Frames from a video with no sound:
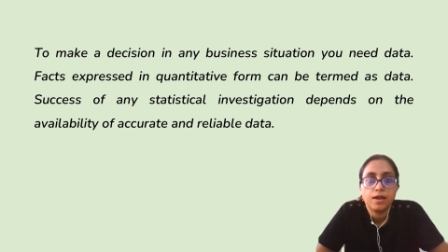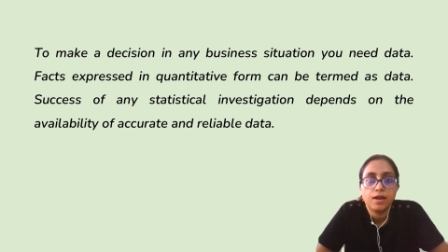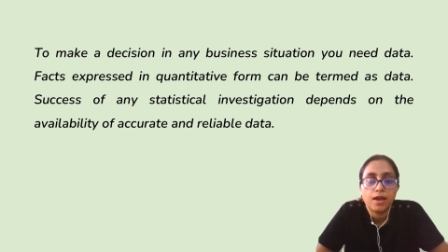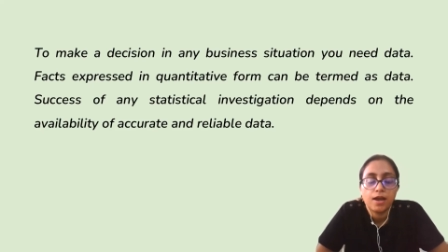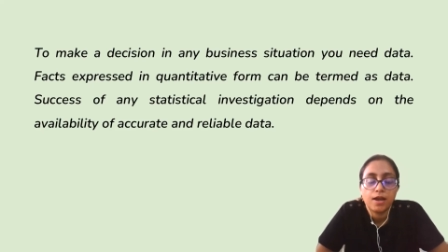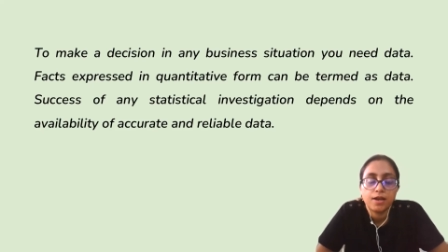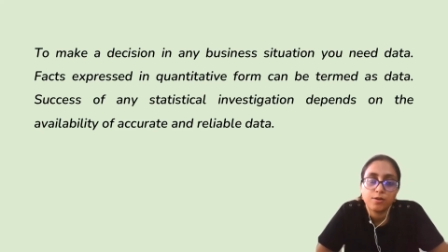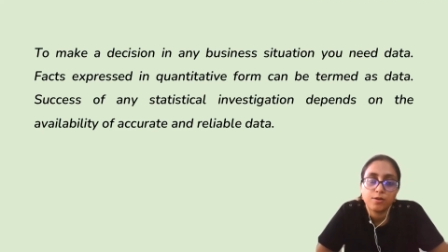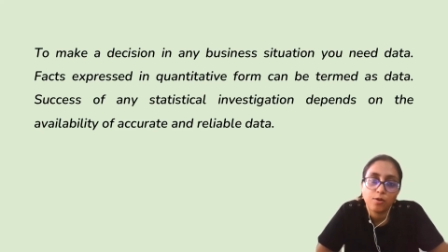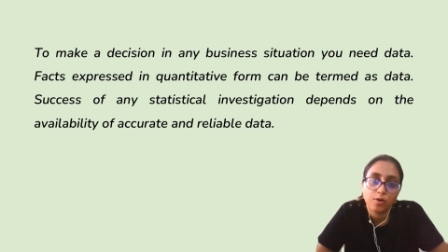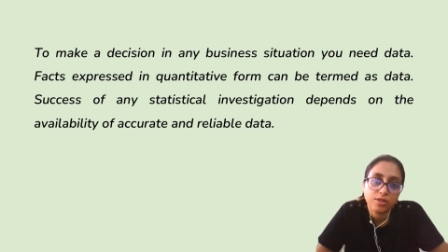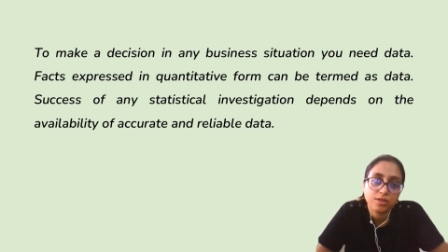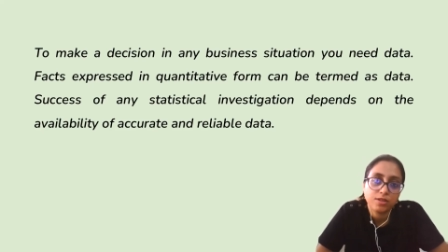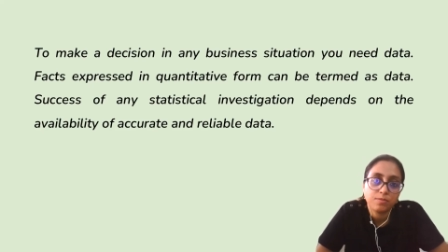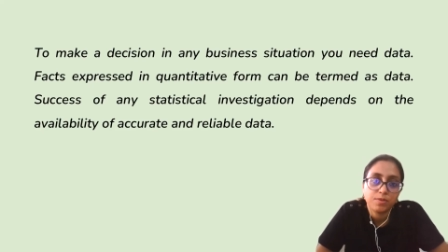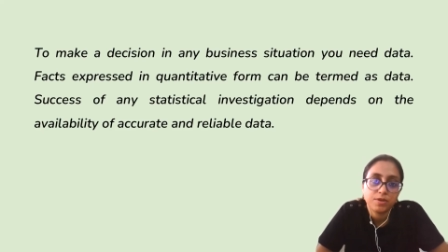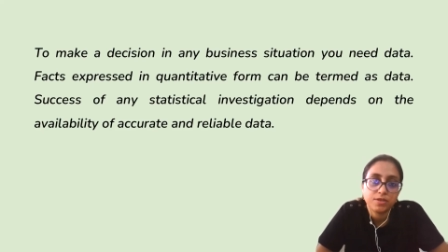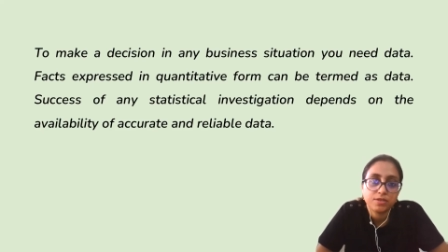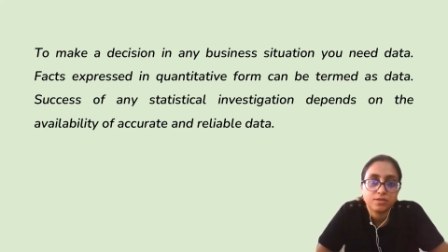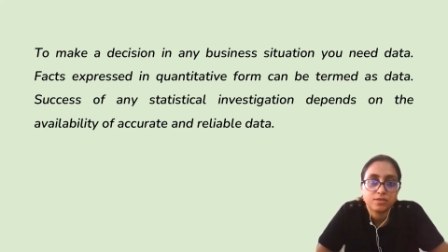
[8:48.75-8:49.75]
and all the
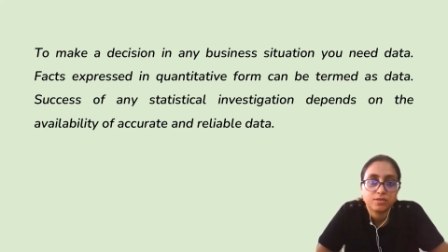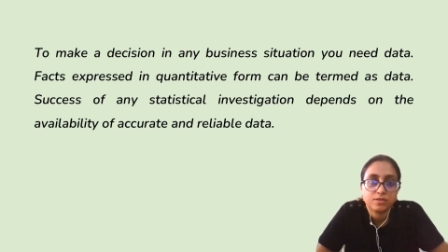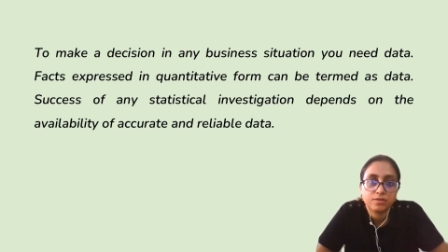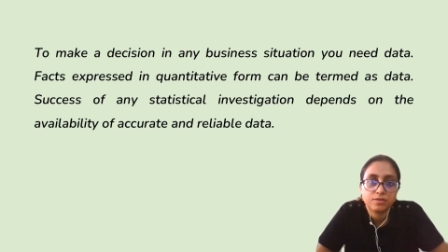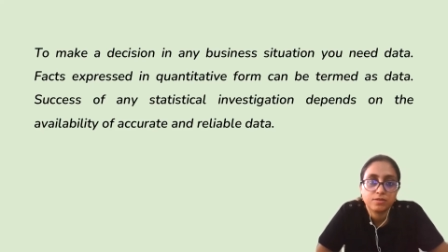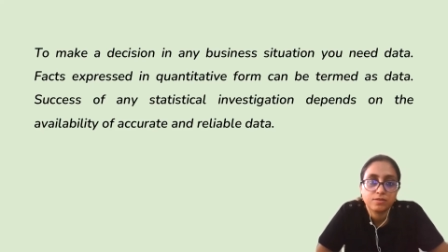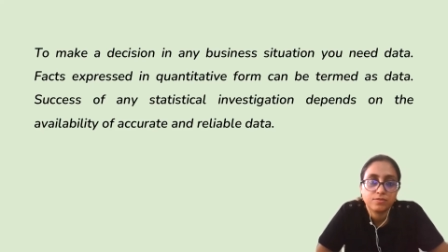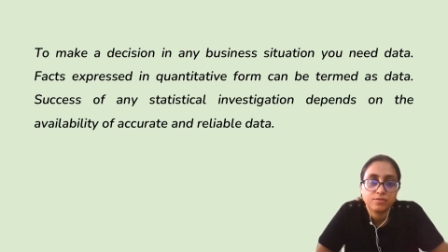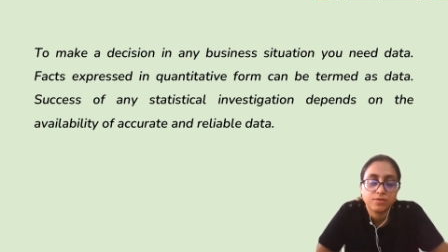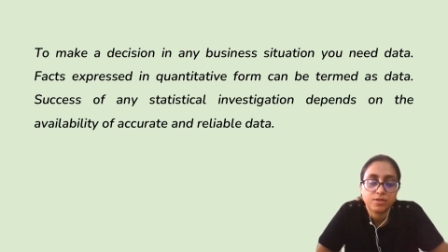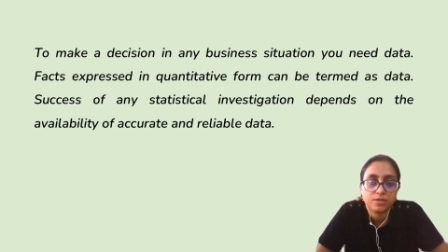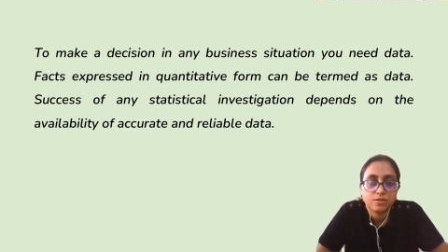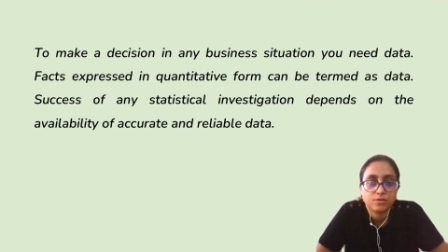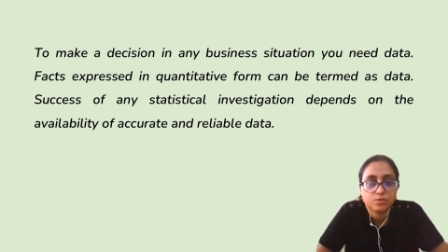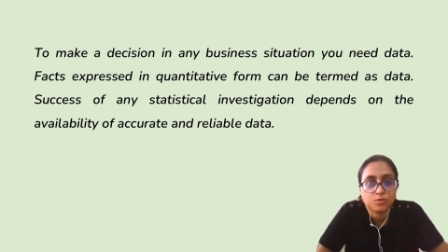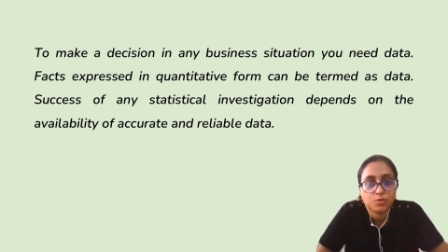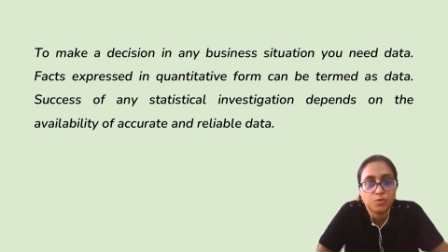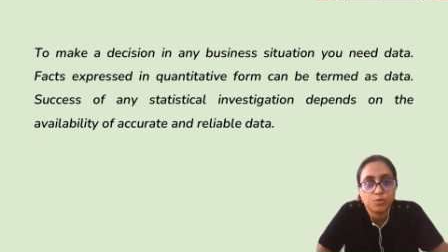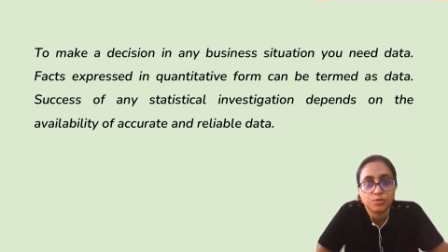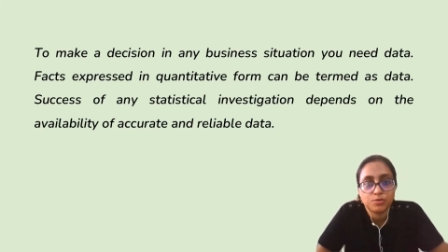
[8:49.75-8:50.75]
best with this
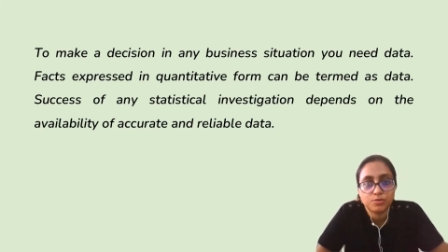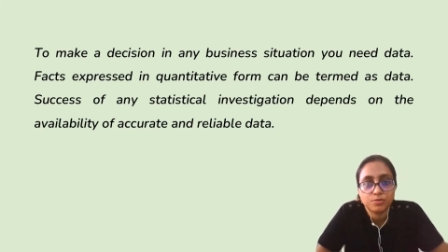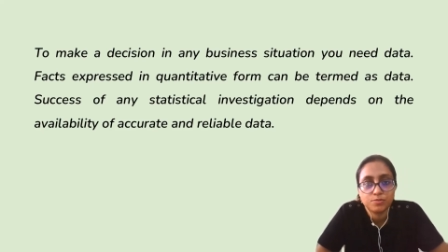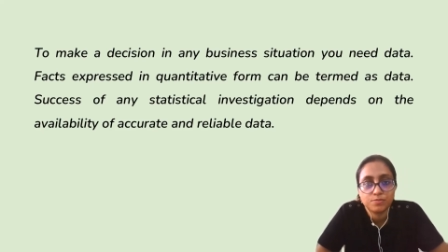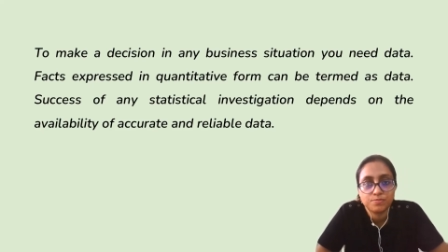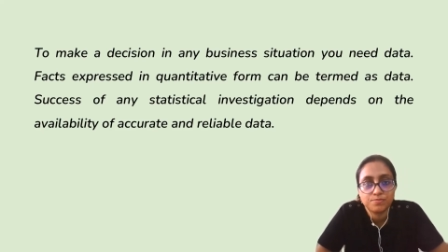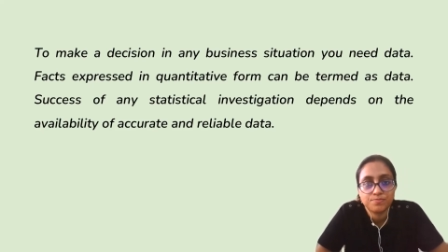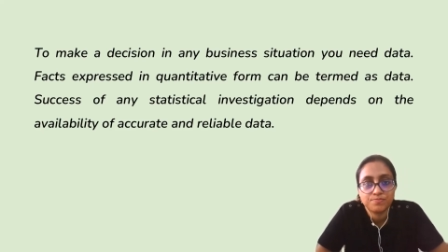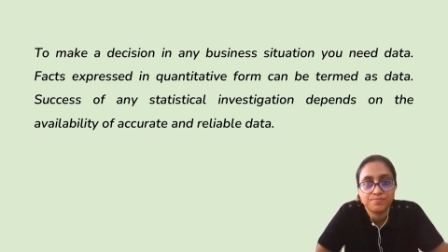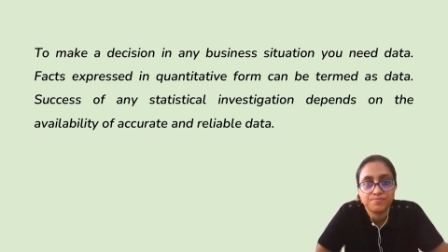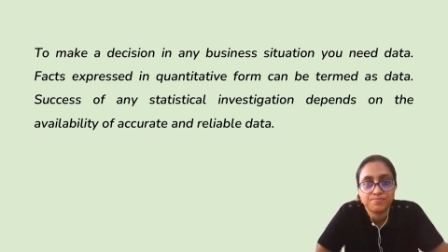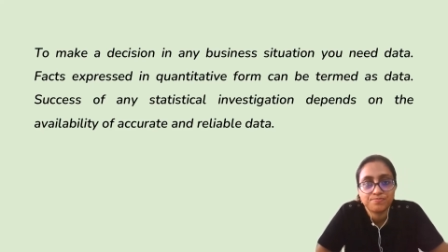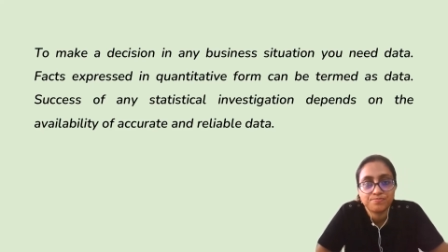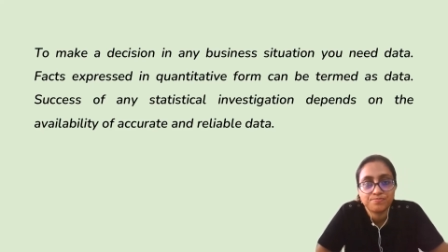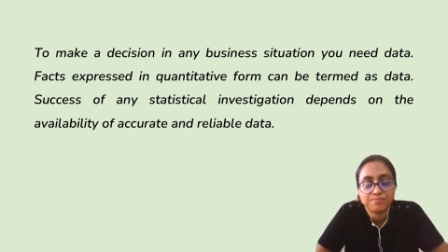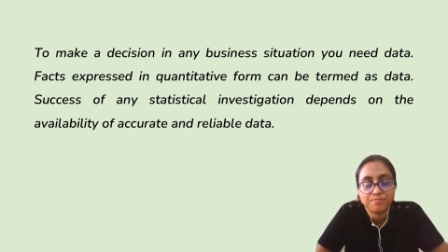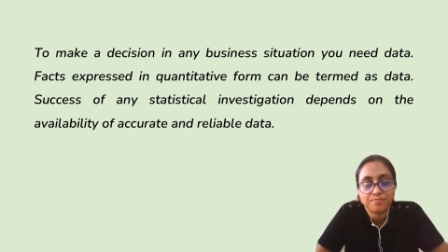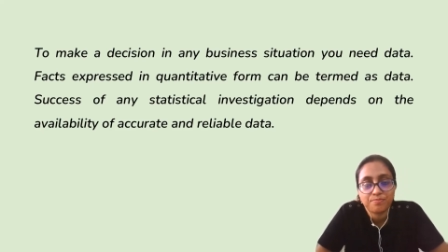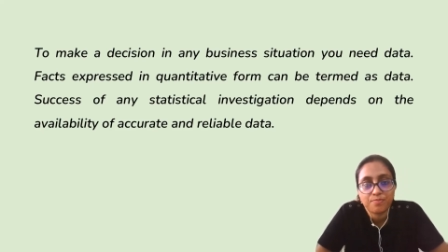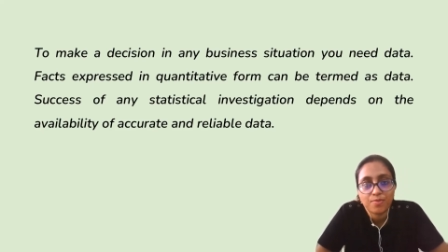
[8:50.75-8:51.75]
course.
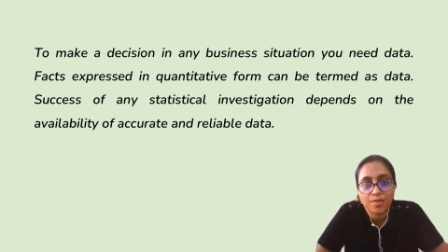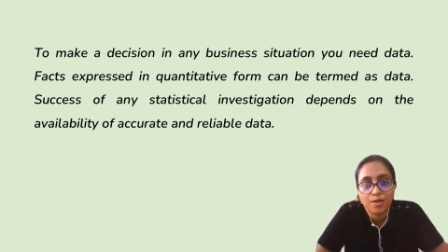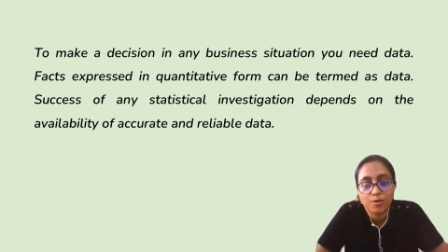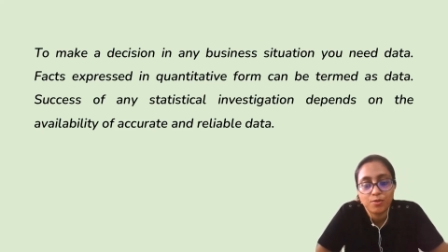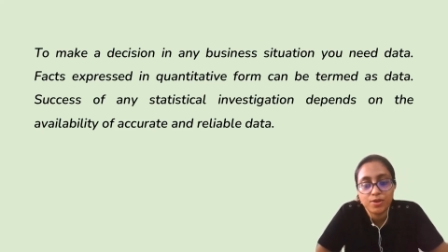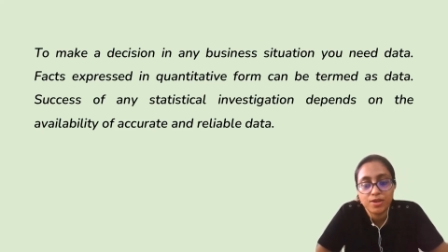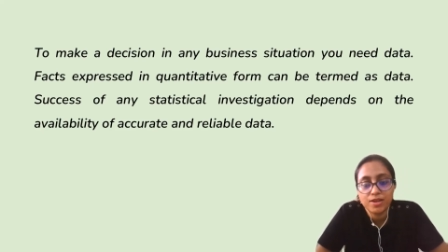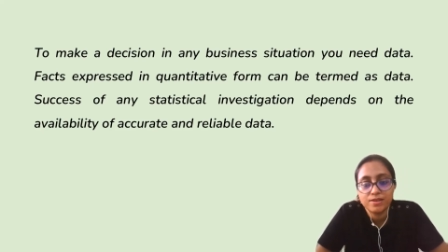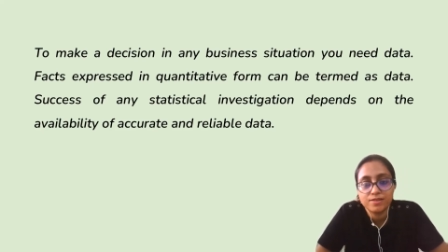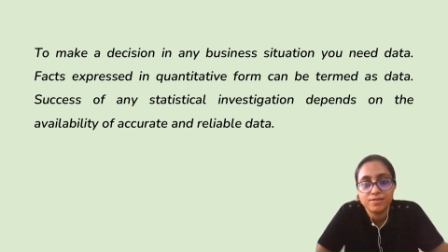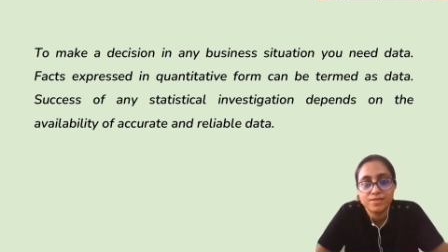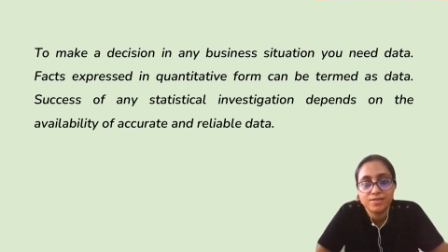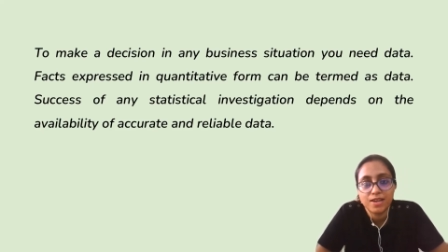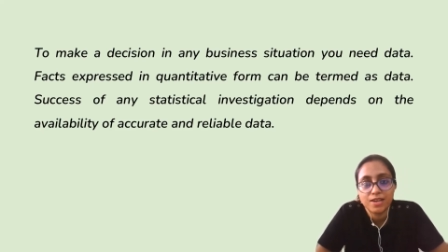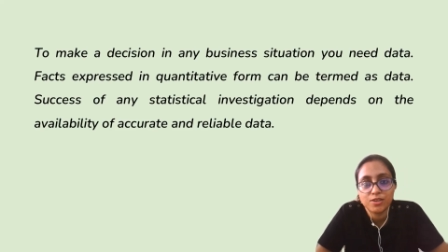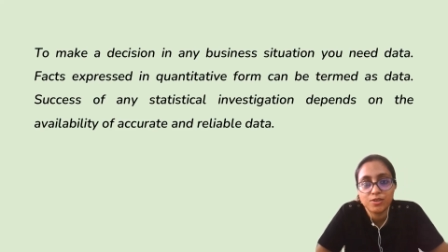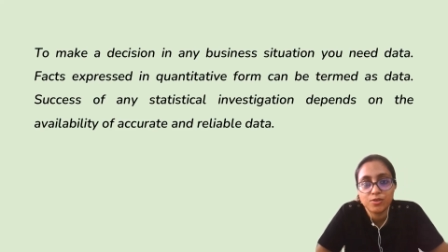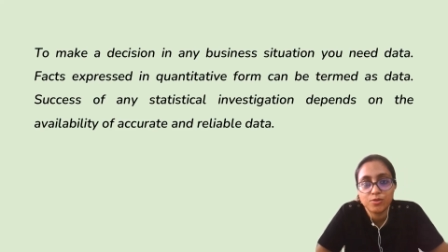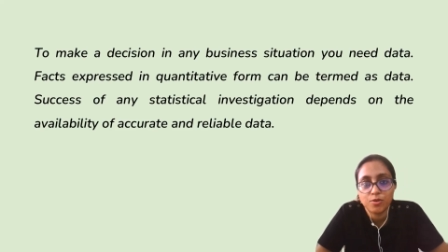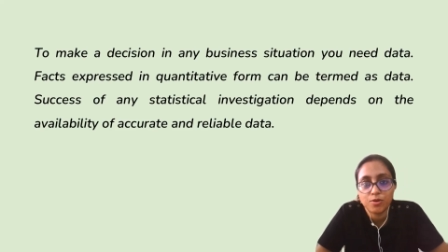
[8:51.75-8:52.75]
Okay,
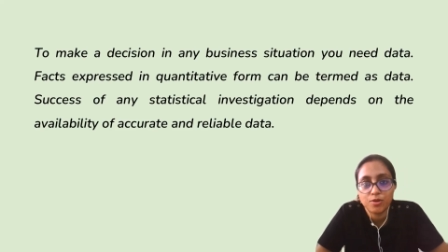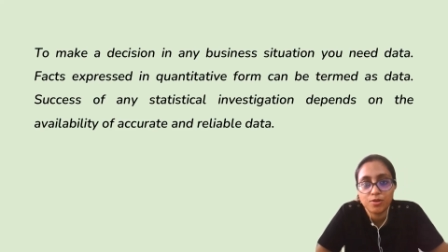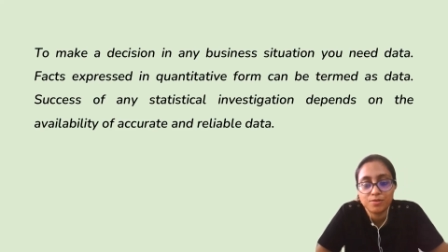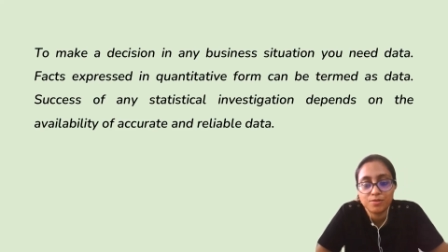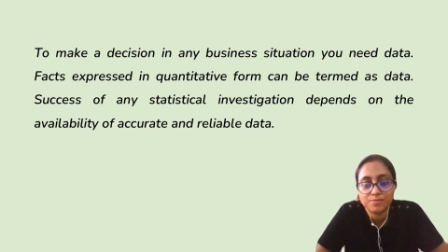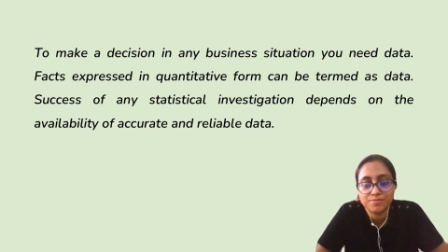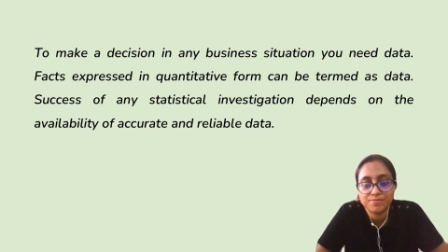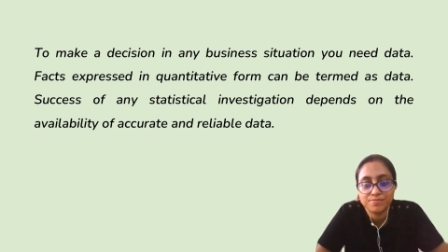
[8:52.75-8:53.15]
thank you all.